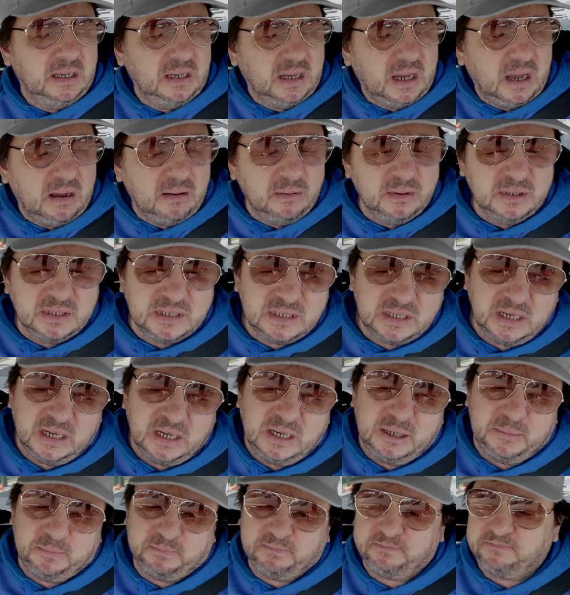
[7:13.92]
I would
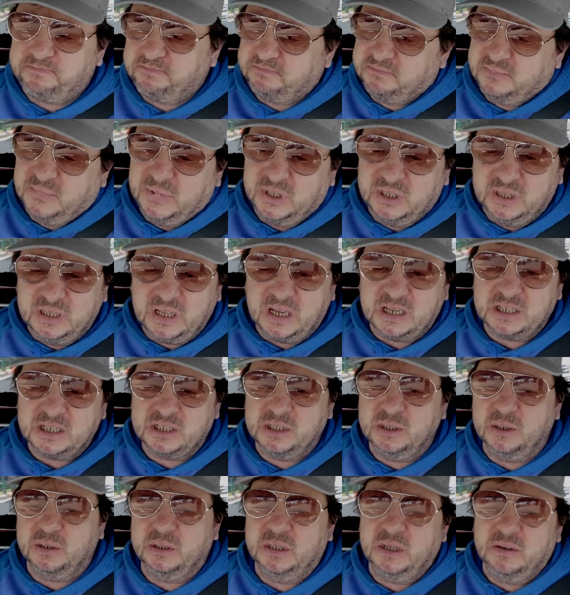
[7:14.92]
say it does
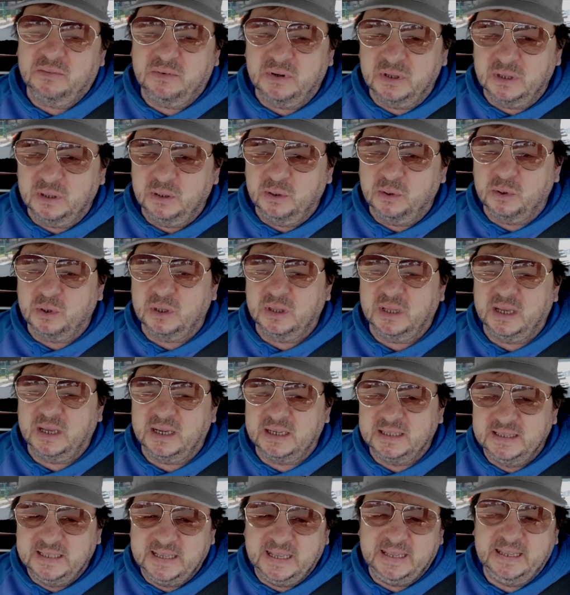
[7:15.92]
not even look
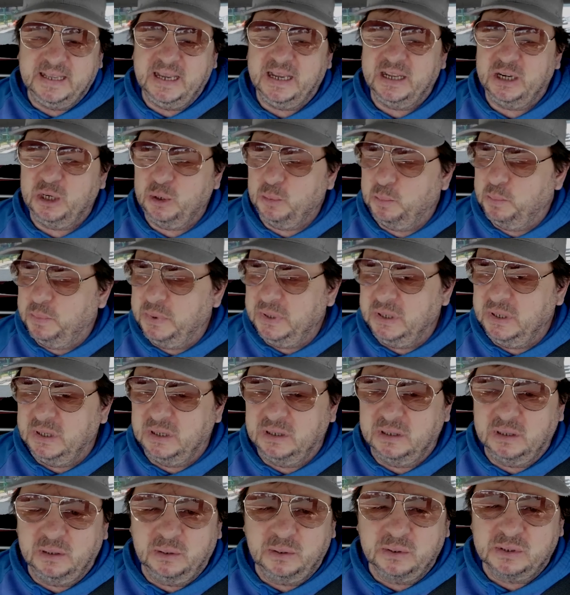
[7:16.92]
like
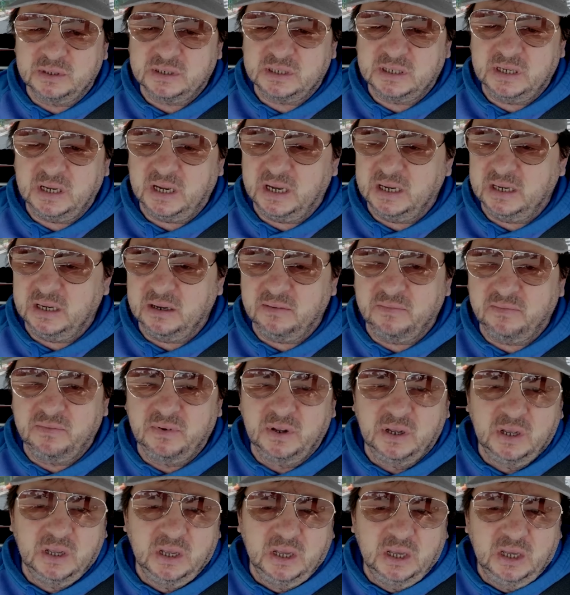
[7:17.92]
1080p. It looks kind of
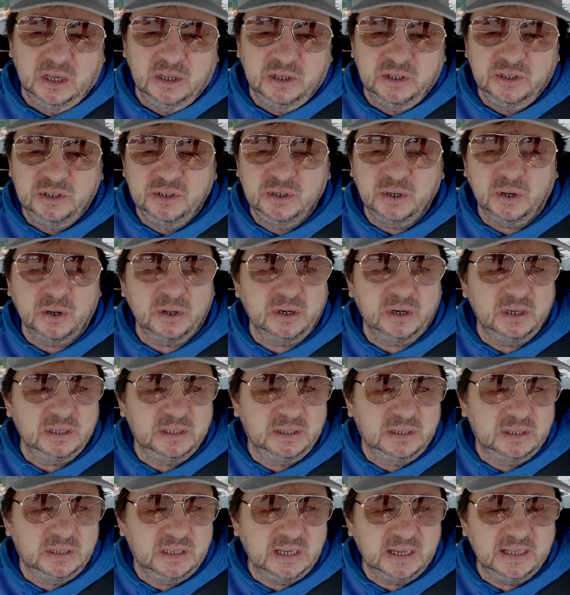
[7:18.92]
dirty
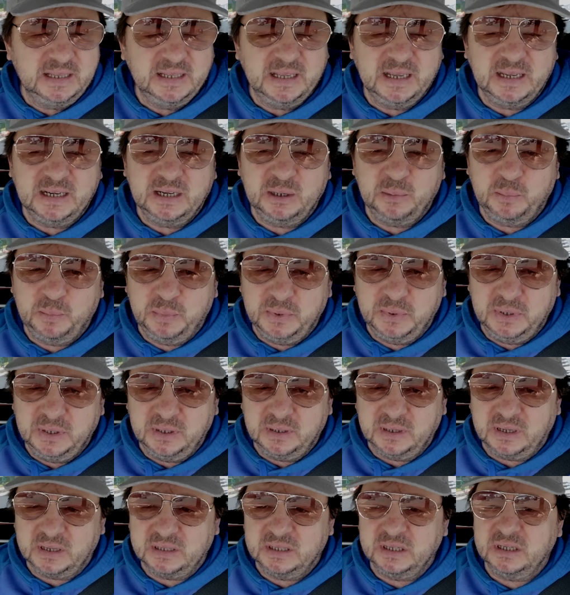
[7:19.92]

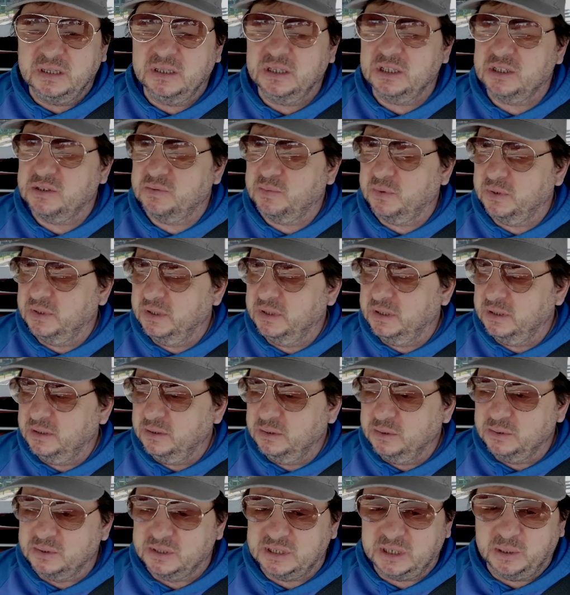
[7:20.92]
1080p. I think that's what they
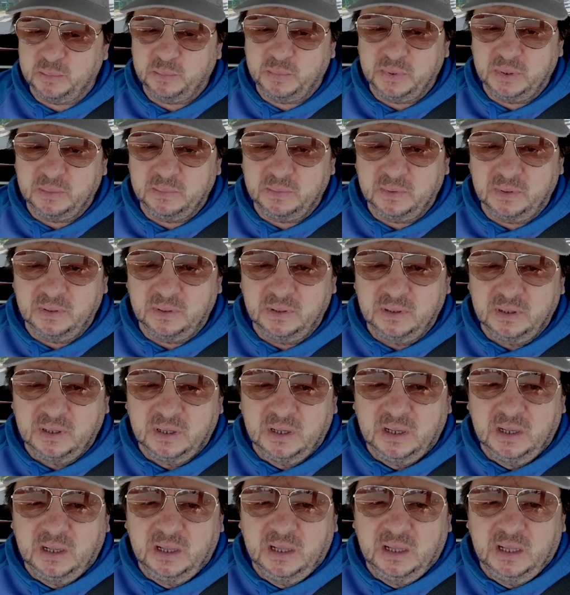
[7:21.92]
do, some people.
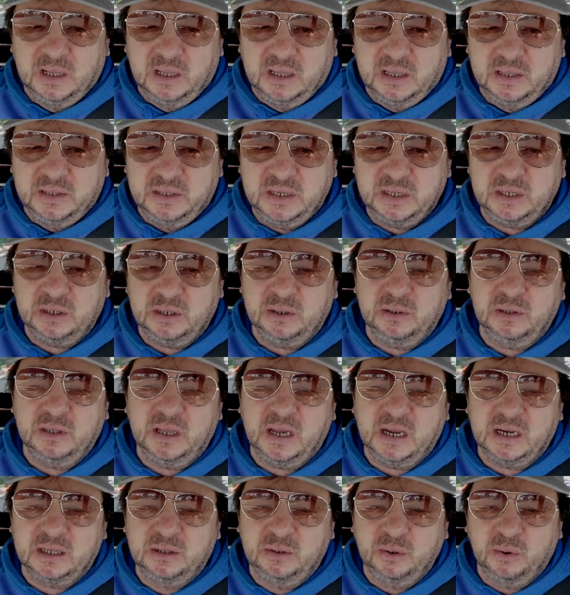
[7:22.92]
They don't
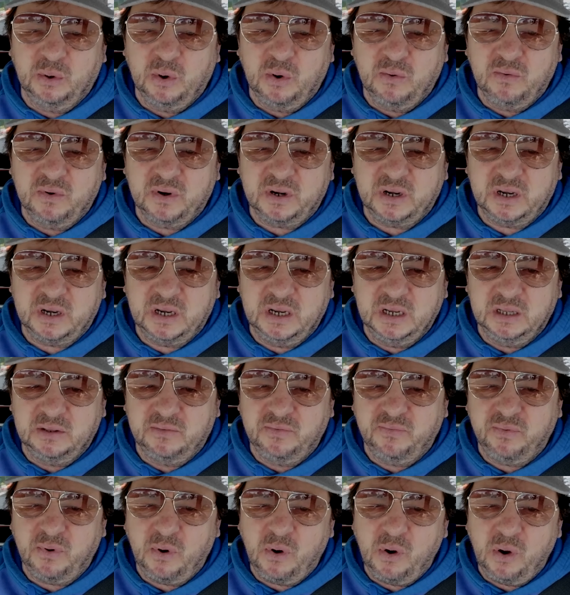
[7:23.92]
like to
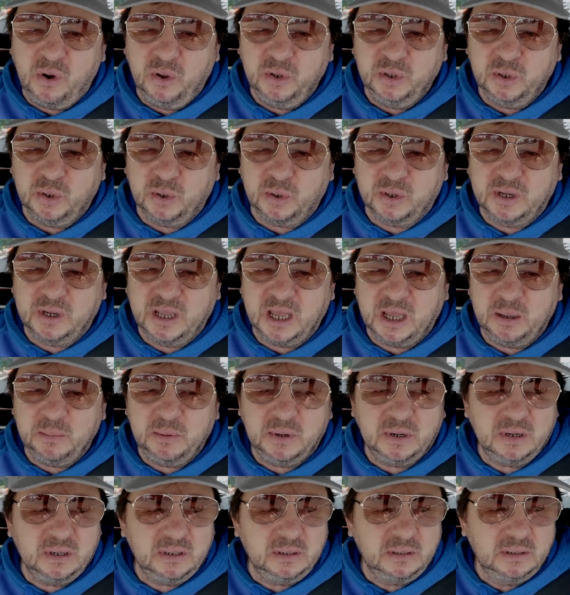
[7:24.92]
overheat phone or
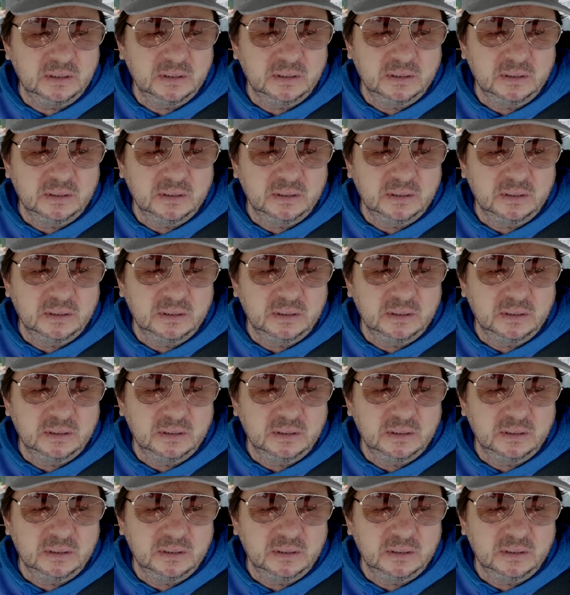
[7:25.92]
camera,